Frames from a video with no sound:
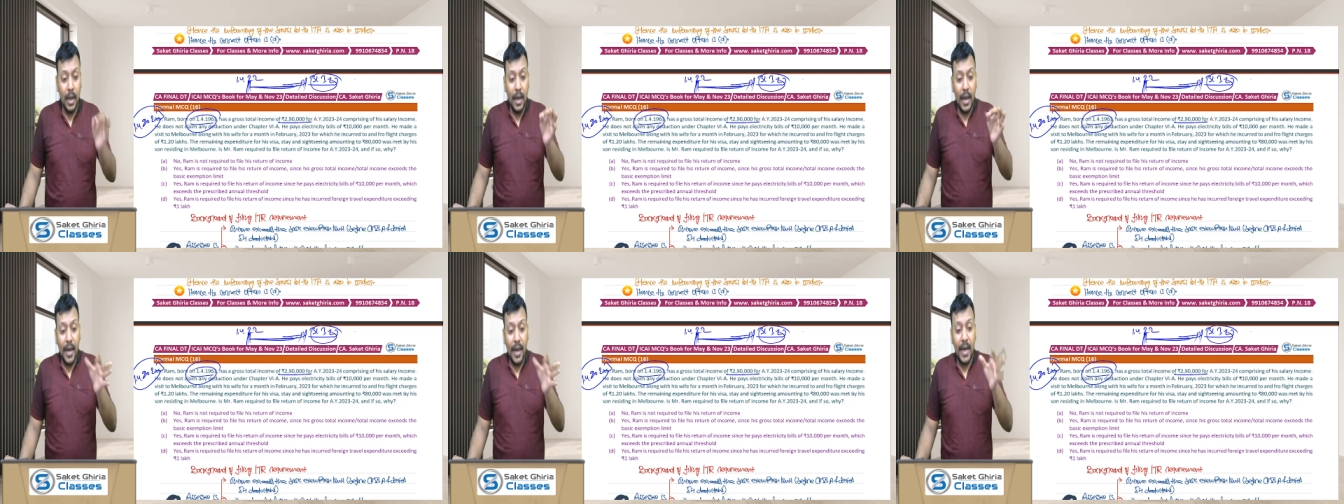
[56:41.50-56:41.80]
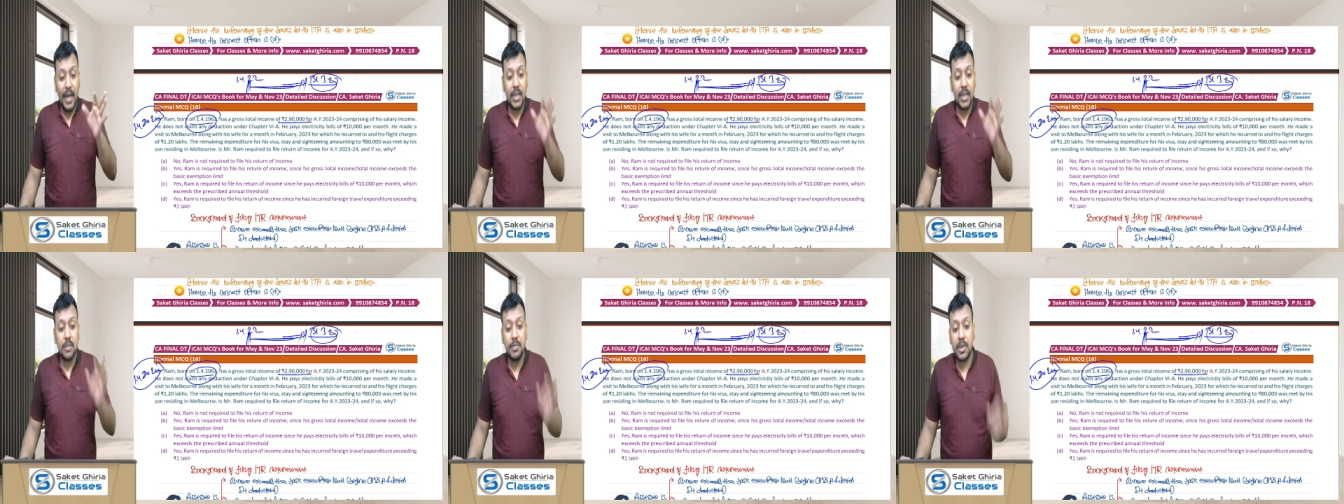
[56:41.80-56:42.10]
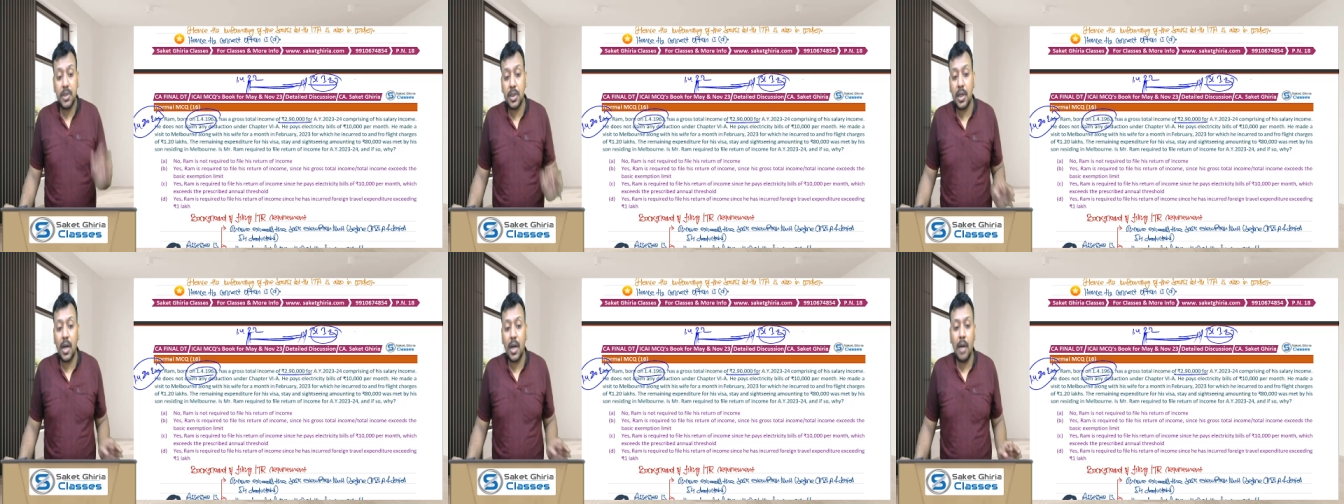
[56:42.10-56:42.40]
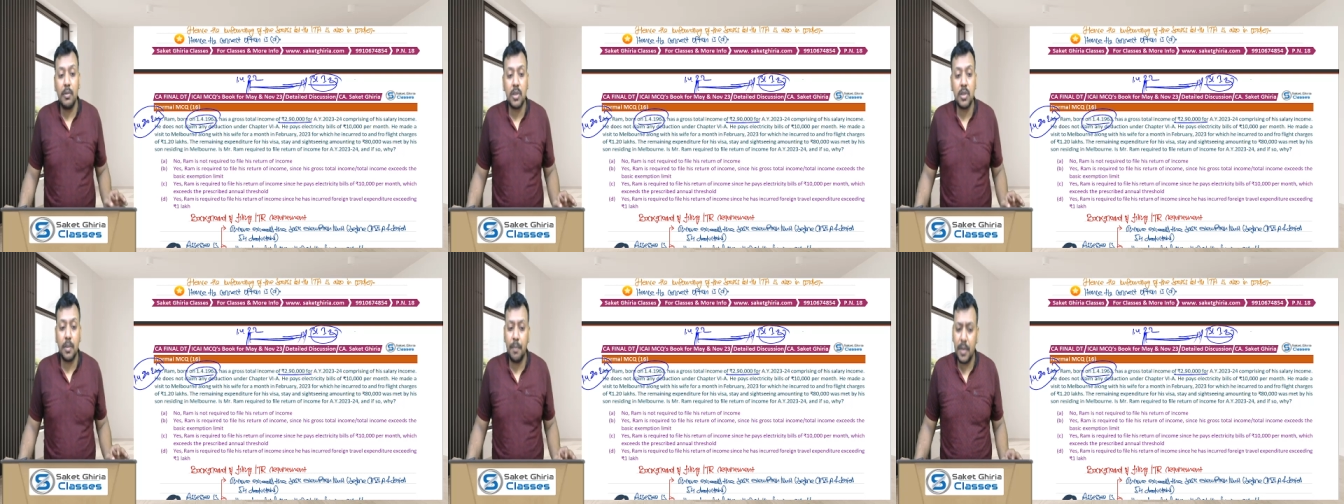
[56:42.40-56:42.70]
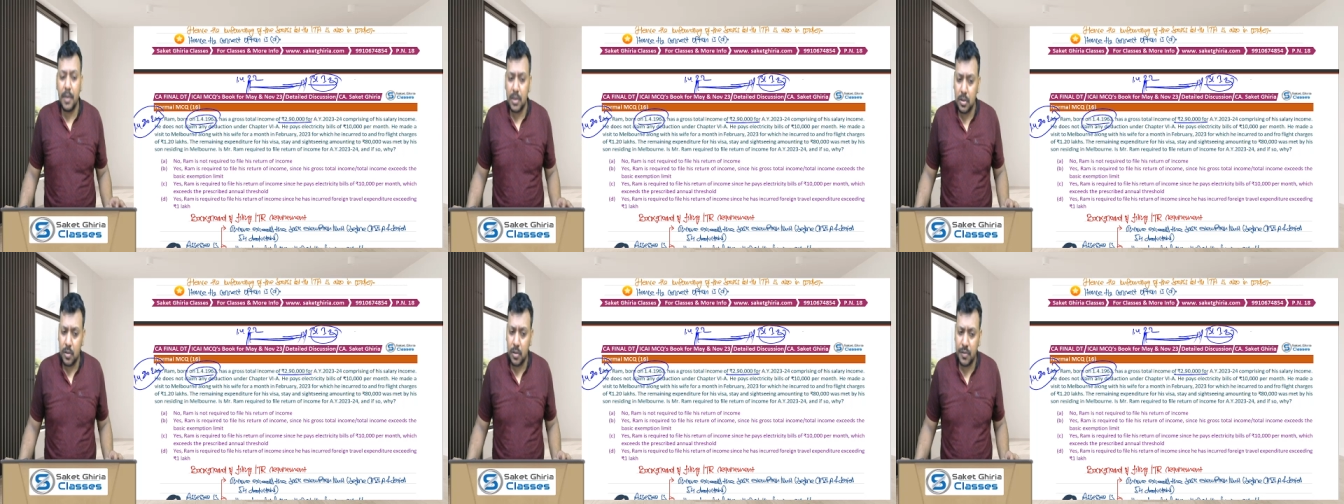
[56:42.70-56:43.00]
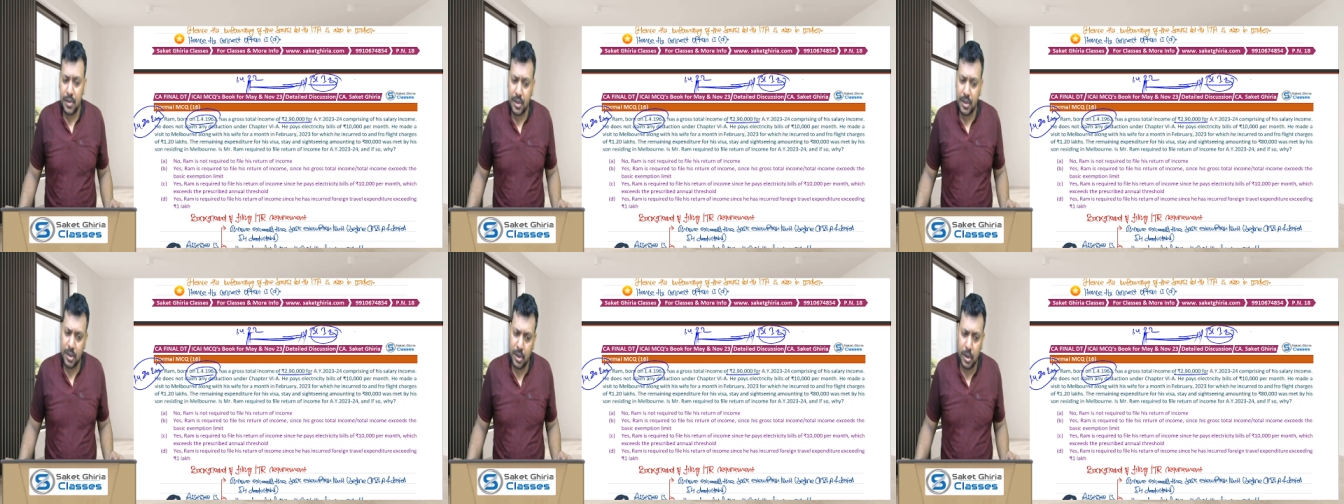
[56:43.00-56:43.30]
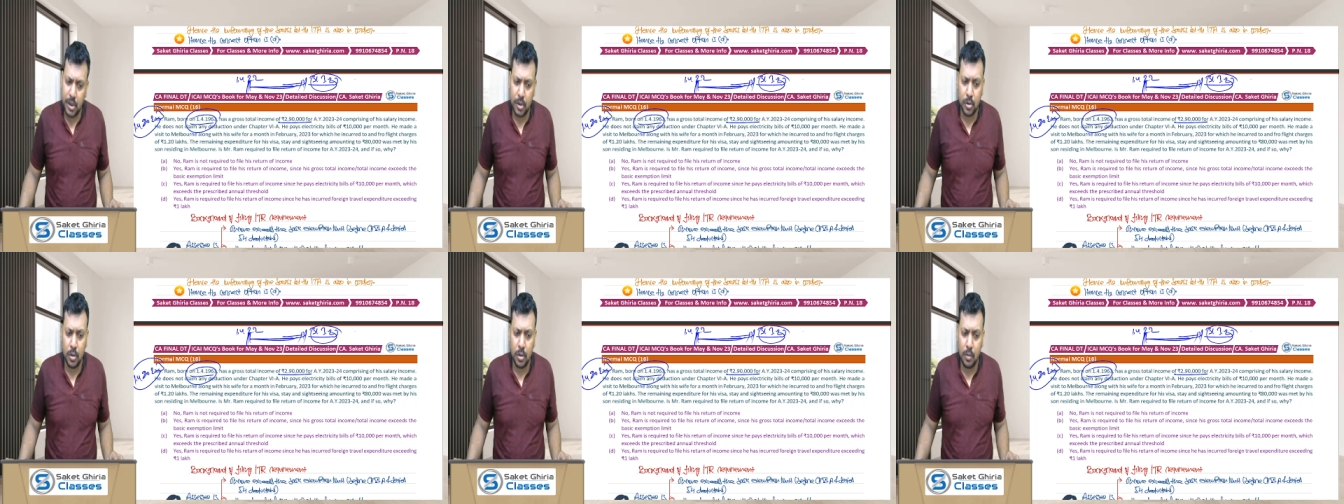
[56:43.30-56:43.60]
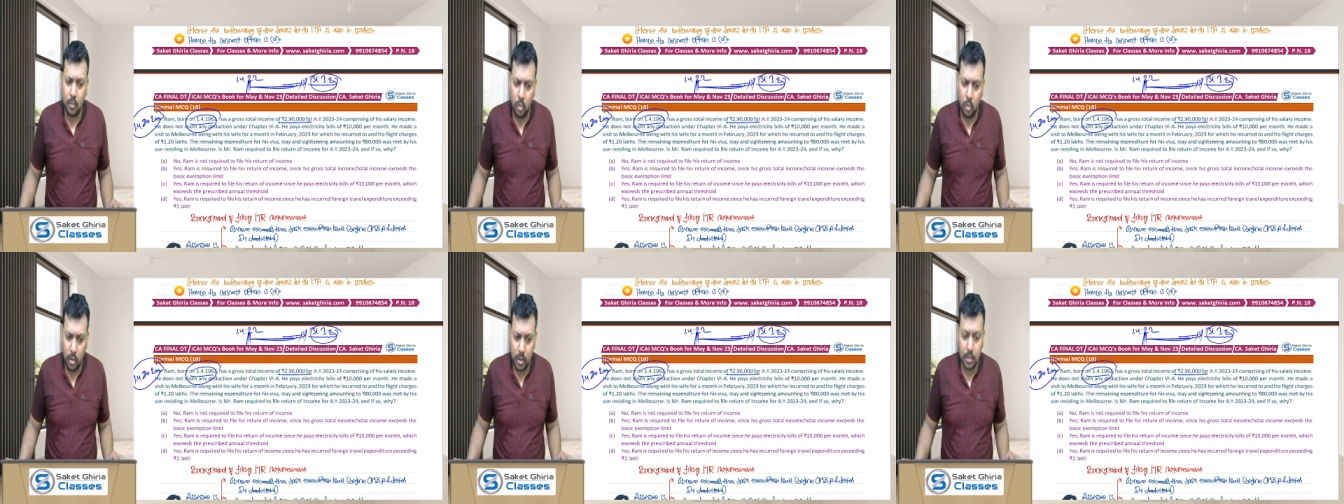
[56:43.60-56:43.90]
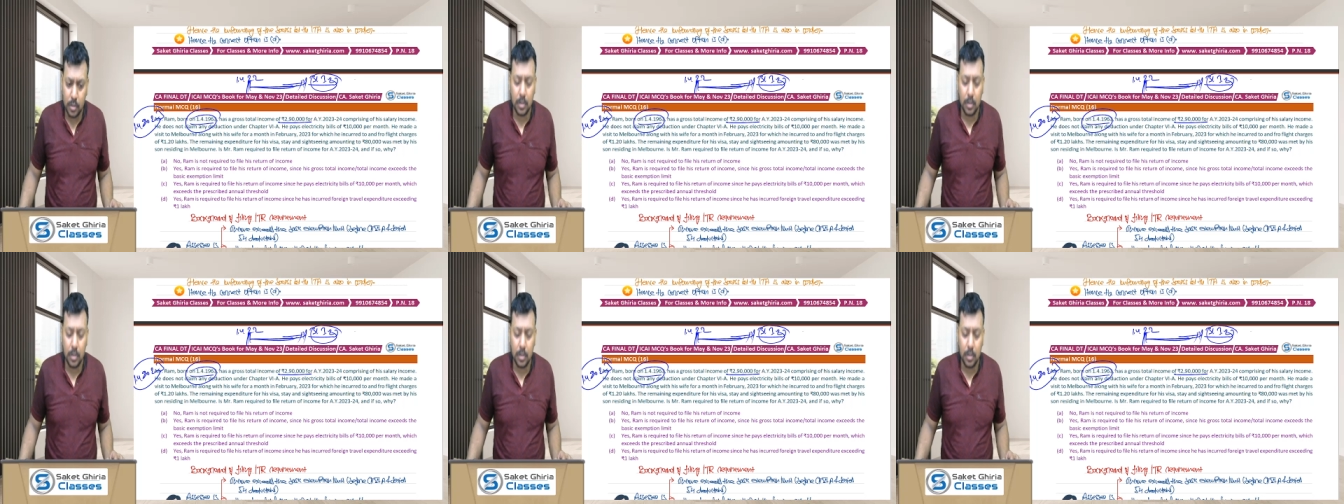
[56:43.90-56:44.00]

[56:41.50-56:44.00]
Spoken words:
as Mr. Ram is a person of 60 years or more